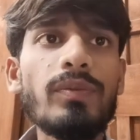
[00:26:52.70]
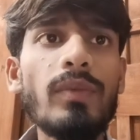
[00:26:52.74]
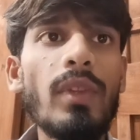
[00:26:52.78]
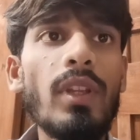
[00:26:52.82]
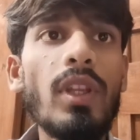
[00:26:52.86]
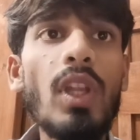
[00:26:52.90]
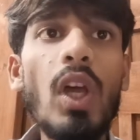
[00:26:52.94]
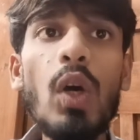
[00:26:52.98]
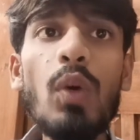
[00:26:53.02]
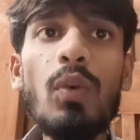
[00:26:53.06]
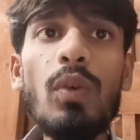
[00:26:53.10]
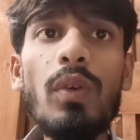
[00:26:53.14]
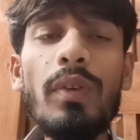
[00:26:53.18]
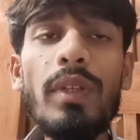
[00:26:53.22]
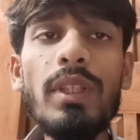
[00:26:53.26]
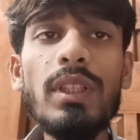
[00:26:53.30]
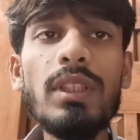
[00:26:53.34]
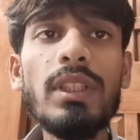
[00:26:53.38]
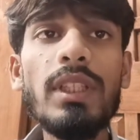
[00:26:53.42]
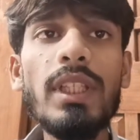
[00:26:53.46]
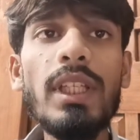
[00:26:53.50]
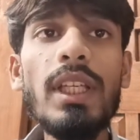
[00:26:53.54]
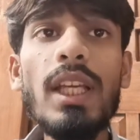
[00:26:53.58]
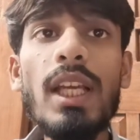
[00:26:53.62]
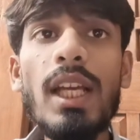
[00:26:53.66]
Now we will
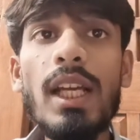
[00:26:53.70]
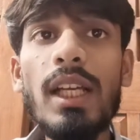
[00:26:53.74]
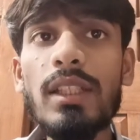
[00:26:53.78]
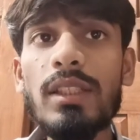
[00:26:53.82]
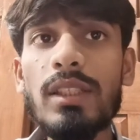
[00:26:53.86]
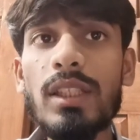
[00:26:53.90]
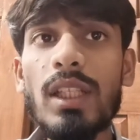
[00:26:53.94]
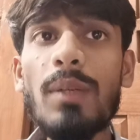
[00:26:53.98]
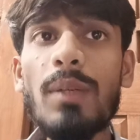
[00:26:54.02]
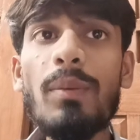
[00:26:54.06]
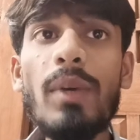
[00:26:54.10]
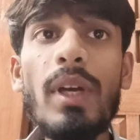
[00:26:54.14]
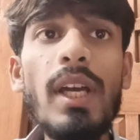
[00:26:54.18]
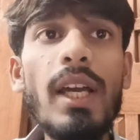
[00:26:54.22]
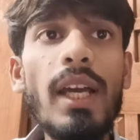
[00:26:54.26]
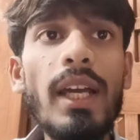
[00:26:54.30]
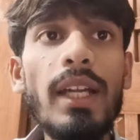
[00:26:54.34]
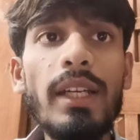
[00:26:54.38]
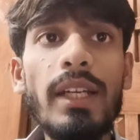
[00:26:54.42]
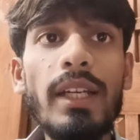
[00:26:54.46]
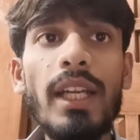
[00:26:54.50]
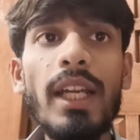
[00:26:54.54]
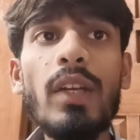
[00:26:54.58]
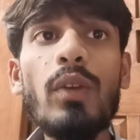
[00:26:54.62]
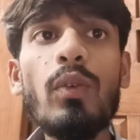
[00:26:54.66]
see some
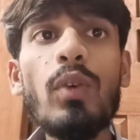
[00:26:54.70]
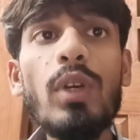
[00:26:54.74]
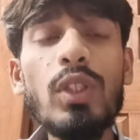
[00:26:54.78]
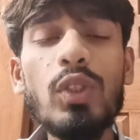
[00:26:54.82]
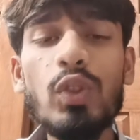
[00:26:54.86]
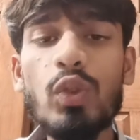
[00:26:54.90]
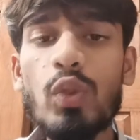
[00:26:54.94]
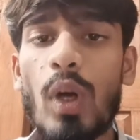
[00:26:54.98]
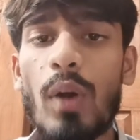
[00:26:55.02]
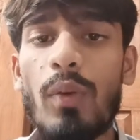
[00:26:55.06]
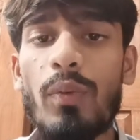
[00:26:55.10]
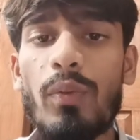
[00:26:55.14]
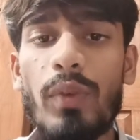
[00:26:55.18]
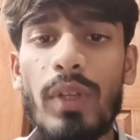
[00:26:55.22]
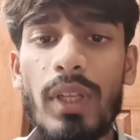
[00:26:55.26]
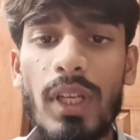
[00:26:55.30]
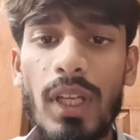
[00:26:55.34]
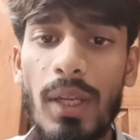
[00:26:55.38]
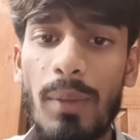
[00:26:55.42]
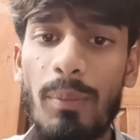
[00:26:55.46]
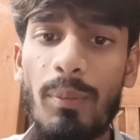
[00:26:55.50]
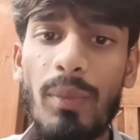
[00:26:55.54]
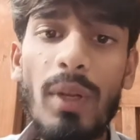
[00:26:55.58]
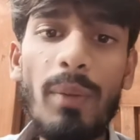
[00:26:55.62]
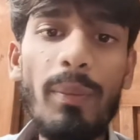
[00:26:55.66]
network software
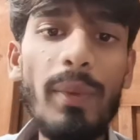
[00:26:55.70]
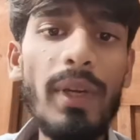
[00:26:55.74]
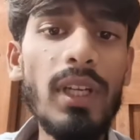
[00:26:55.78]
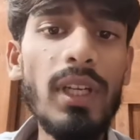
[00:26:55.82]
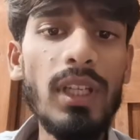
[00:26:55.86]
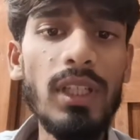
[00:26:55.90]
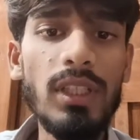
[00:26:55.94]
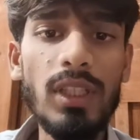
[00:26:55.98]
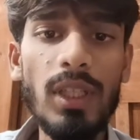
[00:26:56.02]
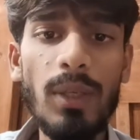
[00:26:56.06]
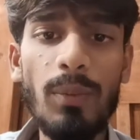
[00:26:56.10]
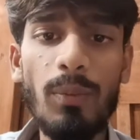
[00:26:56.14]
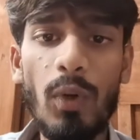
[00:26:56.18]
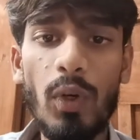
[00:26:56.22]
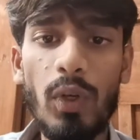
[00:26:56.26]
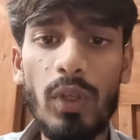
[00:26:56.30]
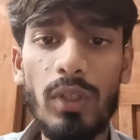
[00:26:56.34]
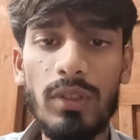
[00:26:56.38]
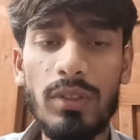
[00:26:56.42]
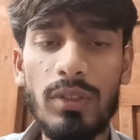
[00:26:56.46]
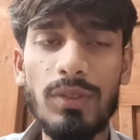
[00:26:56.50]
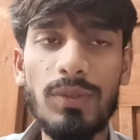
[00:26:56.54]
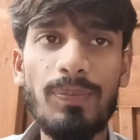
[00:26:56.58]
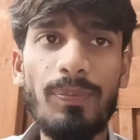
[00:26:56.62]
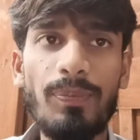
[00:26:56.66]
implementation
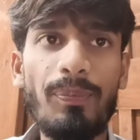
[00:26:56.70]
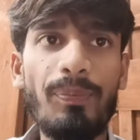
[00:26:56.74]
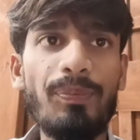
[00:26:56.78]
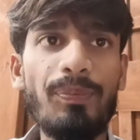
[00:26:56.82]
models.